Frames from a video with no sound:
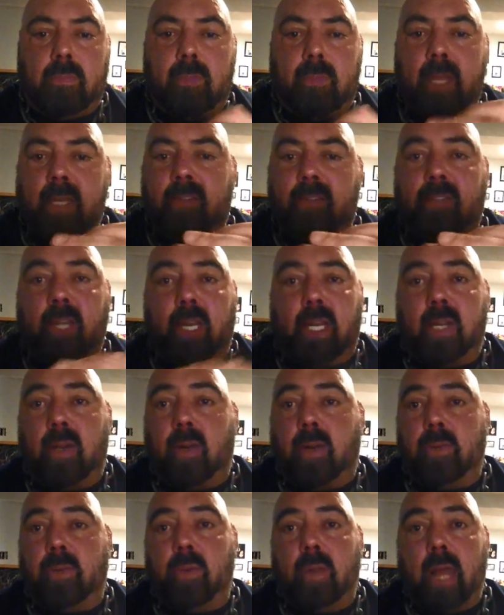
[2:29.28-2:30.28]
They studied
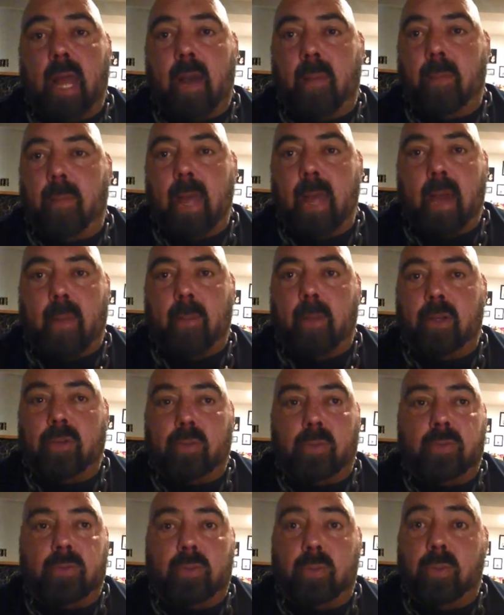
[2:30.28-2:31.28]
on how
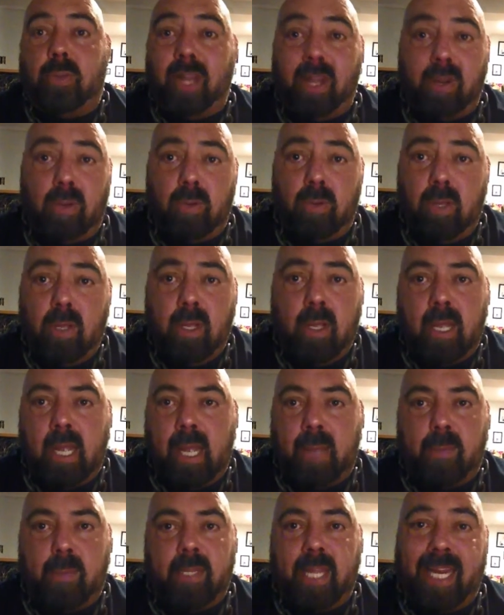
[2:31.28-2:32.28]
much was too little,
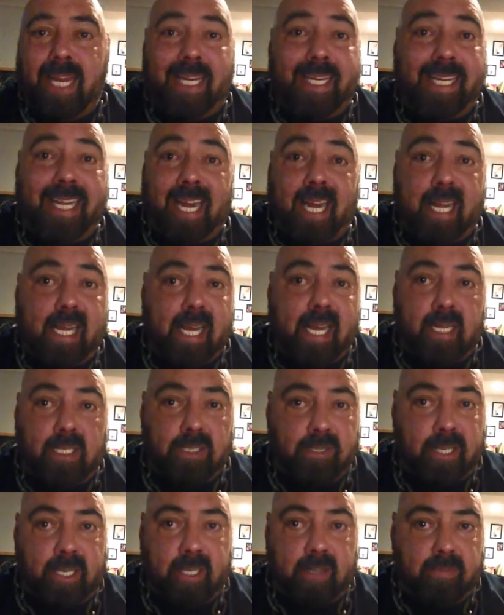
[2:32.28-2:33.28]
and when they didn't get any kind
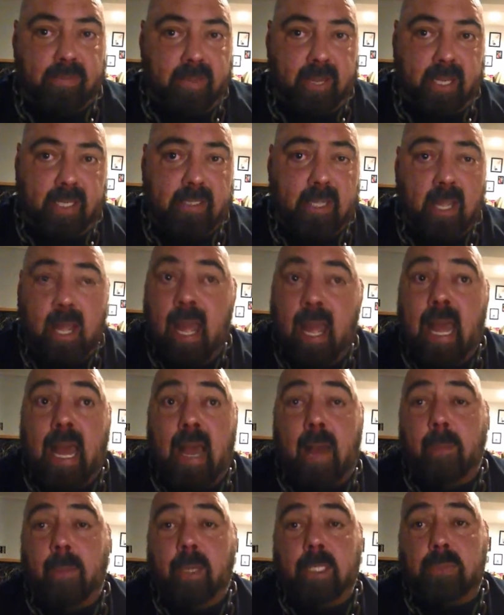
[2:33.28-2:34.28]
of training effect,
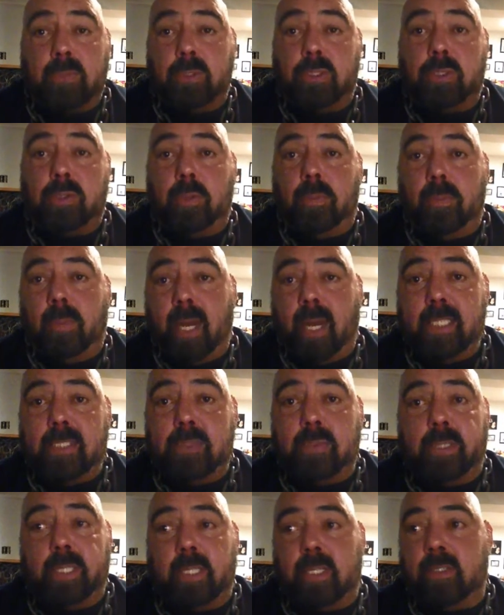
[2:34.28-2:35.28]
how much was too
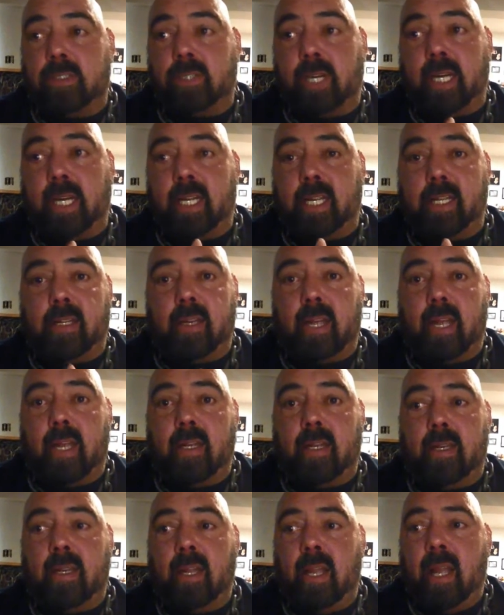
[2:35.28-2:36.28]
much when their training
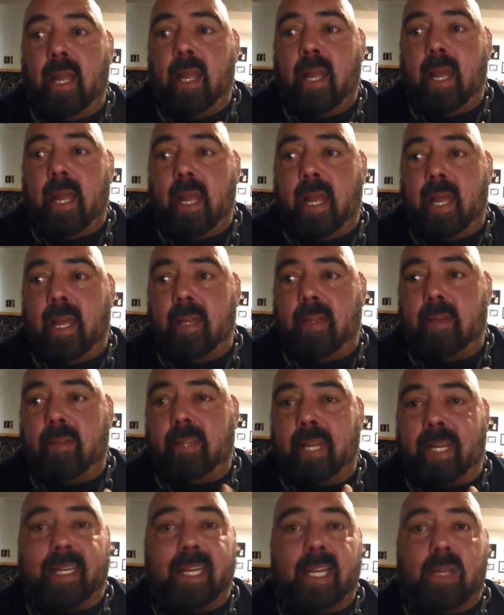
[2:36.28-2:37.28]

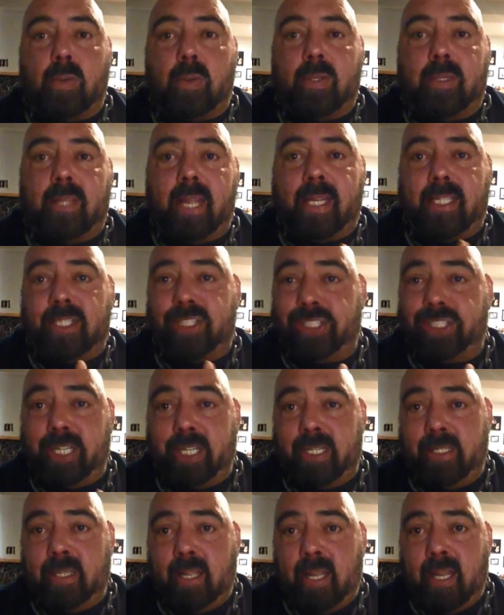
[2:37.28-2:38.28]
and technique would take a
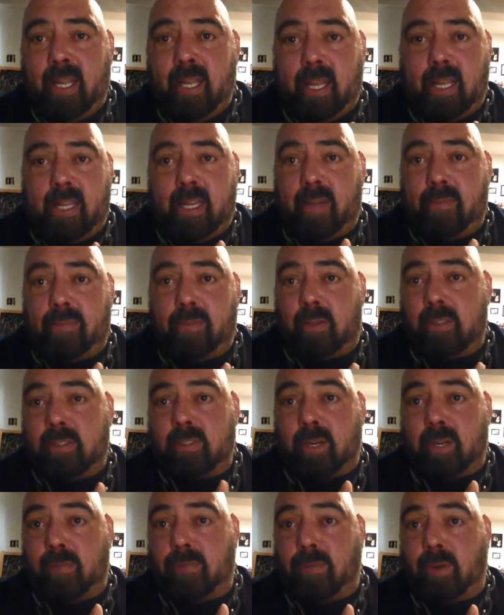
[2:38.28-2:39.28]
shit, and they'd
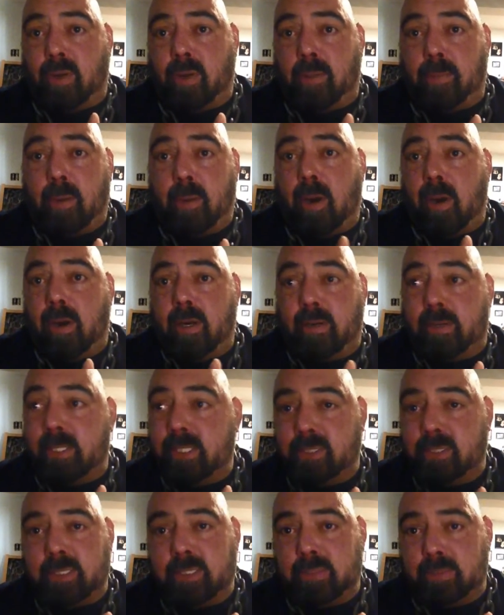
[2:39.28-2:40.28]
start falling apart, or
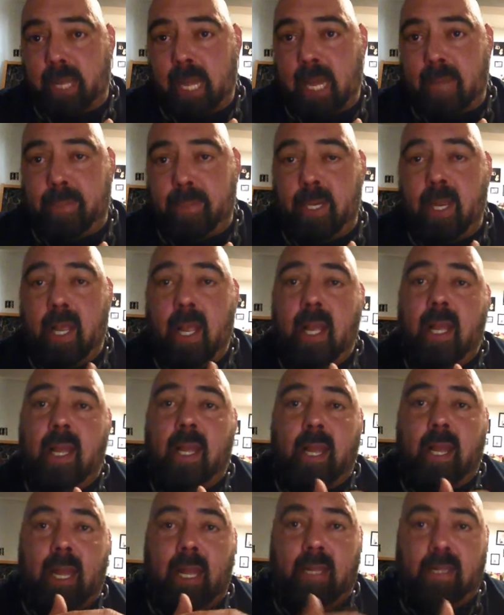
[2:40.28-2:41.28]
injuries would happen.
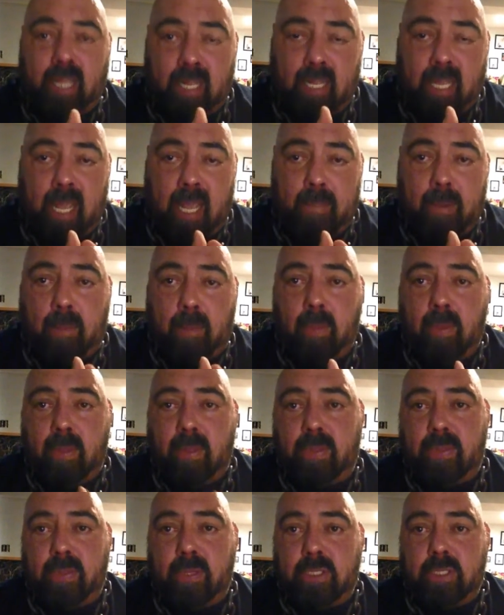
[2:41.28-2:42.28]
And they came up
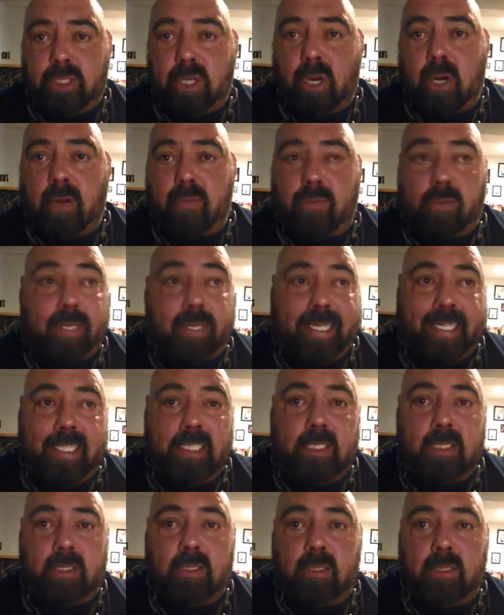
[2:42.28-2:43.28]
with a chart for
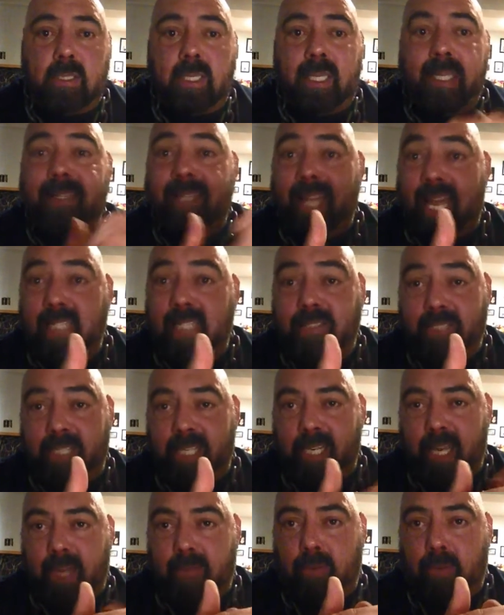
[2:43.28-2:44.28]
each
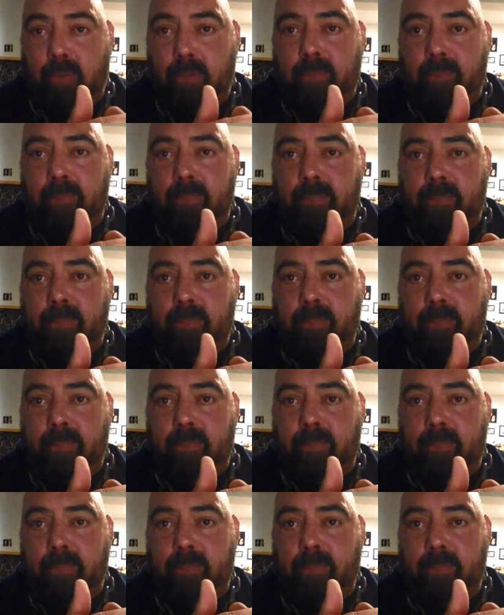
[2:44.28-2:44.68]
intensity level,